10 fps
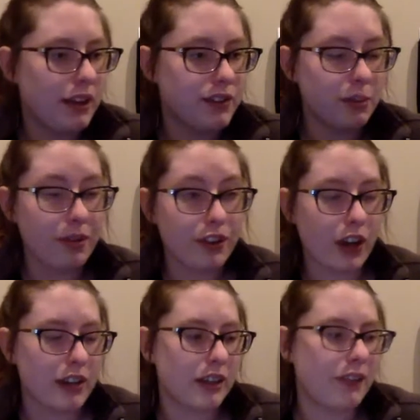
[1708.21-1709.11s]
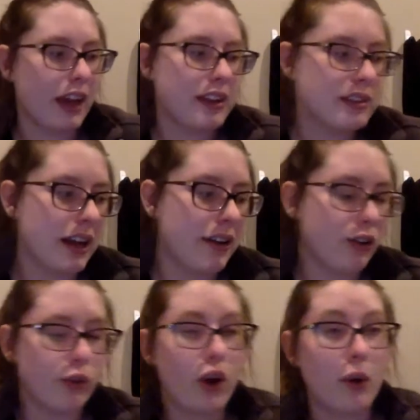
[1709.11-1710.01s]
some of you guys have kids that
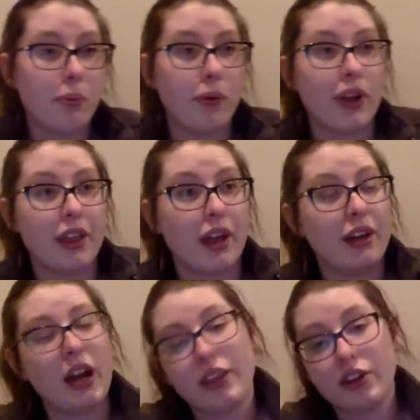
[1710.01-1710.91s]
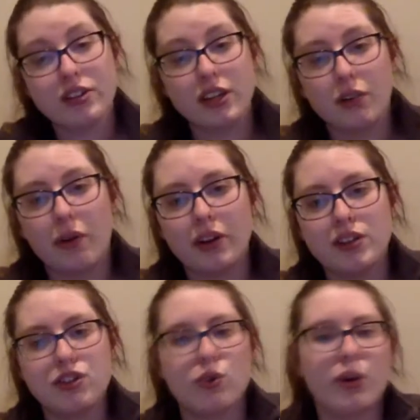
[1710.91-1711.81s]
grew up with another Cinderella
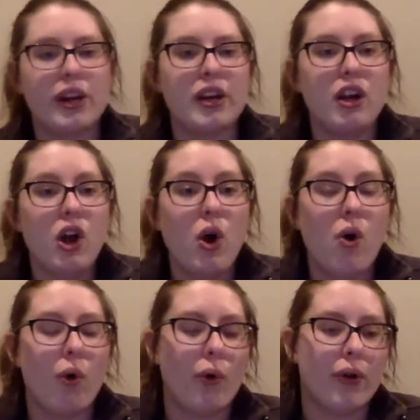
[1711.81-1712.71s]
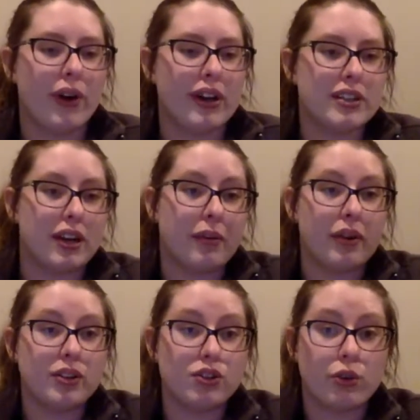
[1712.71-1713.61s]
story, or a
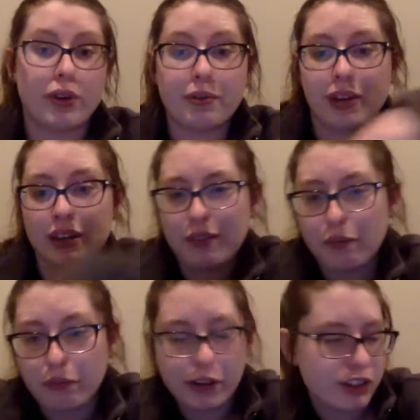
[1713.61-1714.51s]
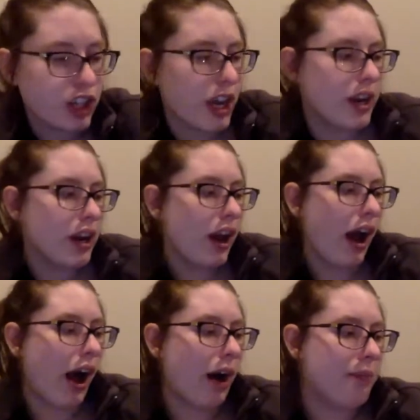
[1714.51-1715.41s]
Cinderella story with a different version,
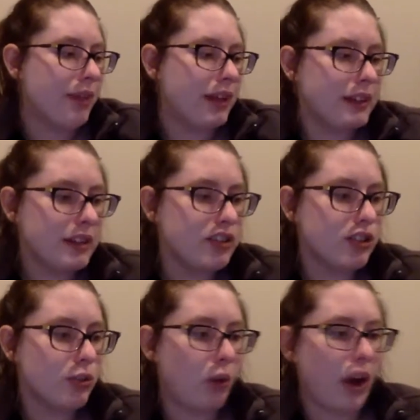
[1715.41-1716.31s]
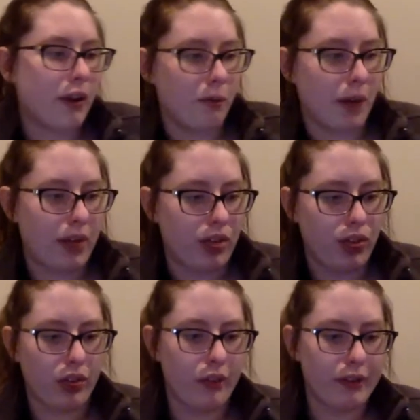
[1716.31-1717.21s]
they did do one with
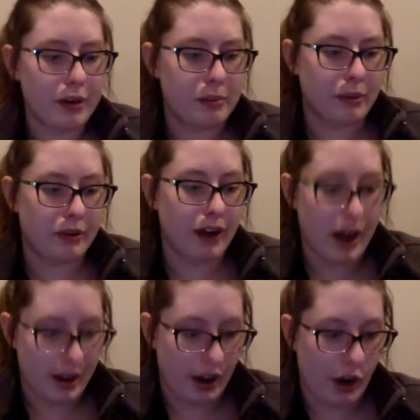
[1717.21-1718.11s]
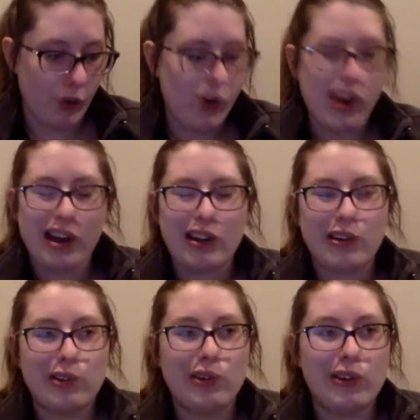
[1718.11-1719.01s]
Laura Morano,
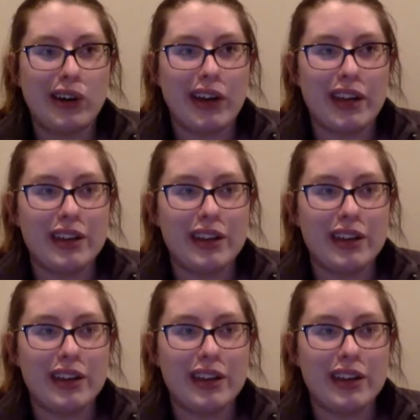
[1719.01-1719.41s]
who